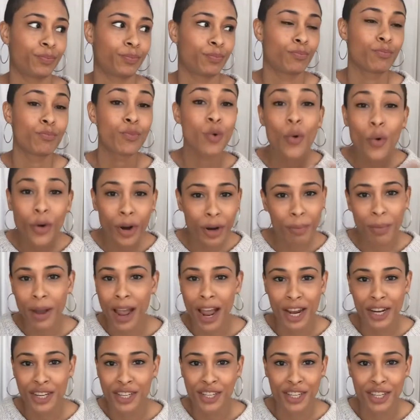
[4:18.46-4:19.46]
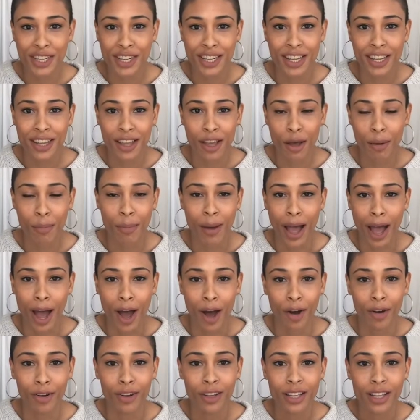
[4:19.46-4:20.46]
more passionate
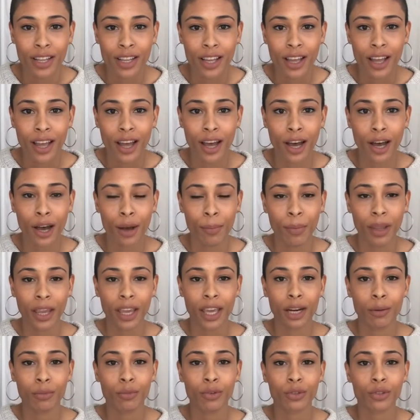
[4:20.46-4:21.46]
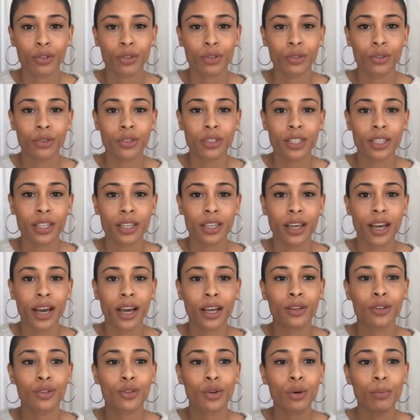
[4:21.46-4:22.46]
about animal cruelty.
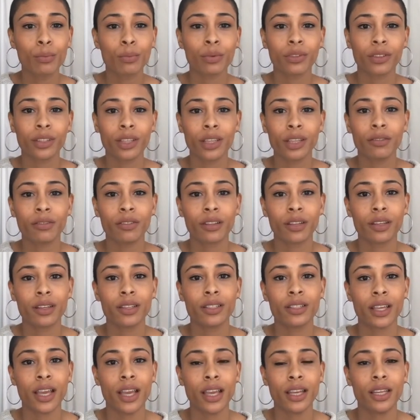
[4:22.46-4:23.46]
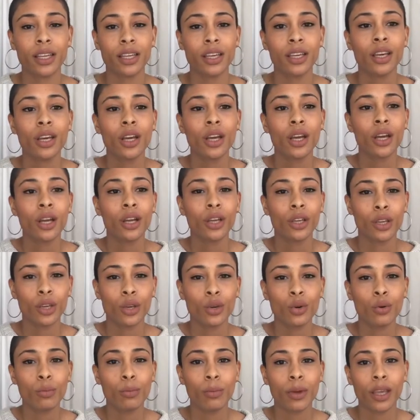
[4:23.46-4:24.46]
I don't believe there is any
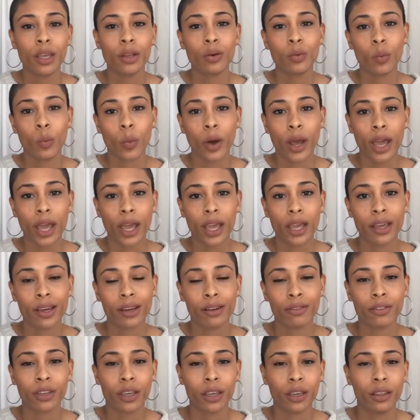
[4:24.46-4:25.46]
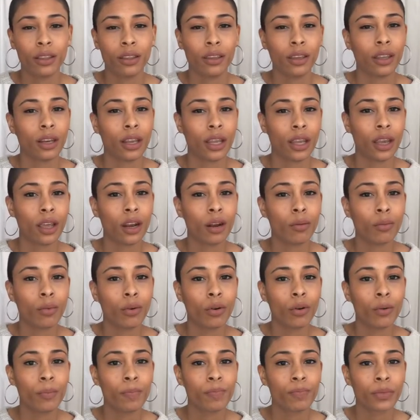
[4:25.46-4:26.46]
humane way of killing an
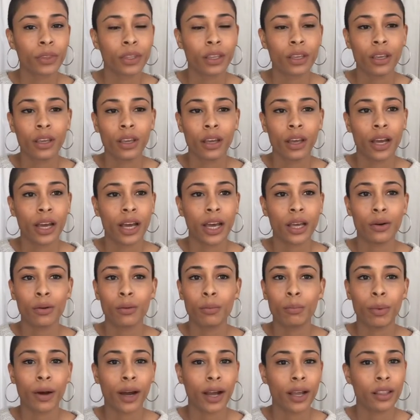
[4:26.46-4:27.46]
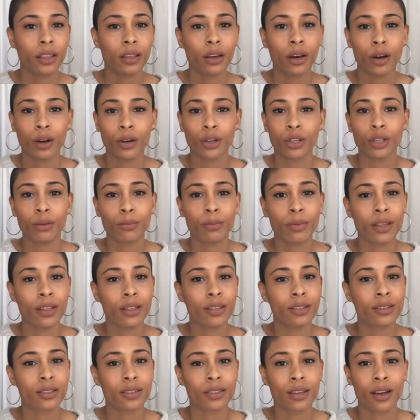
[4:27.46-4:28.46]
animal. I don't buy the
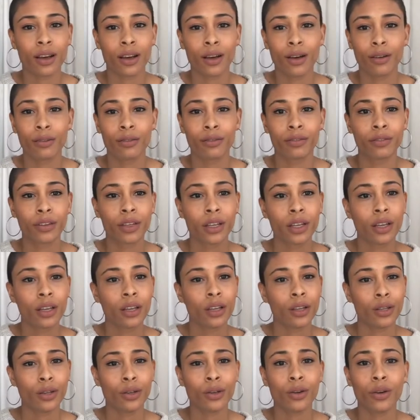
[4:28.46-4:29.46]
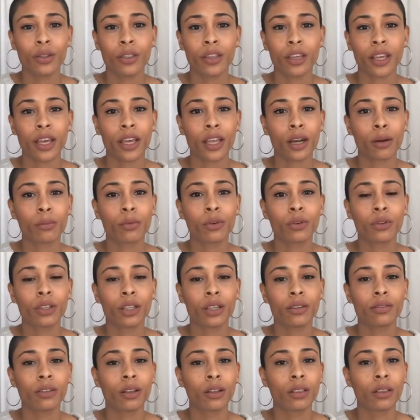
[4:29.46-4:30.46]
arguments of, you know, the animal
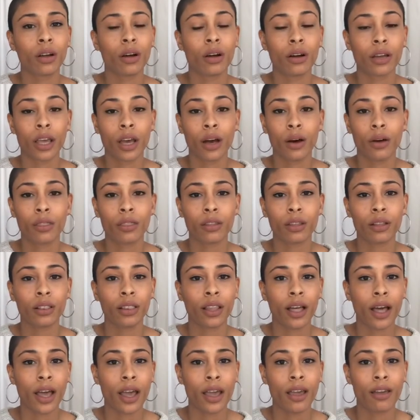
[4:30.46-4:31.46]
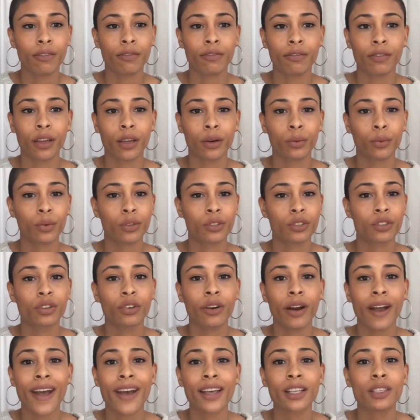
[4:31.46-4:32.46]
lived a long, healthy life, it was
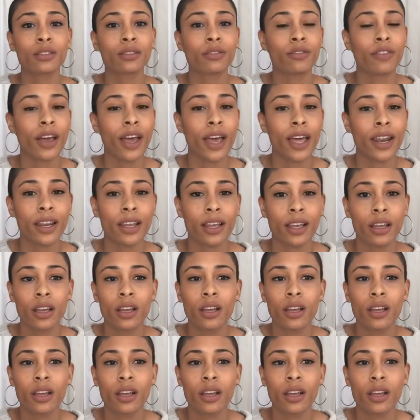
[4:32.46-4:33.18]
grass-fed.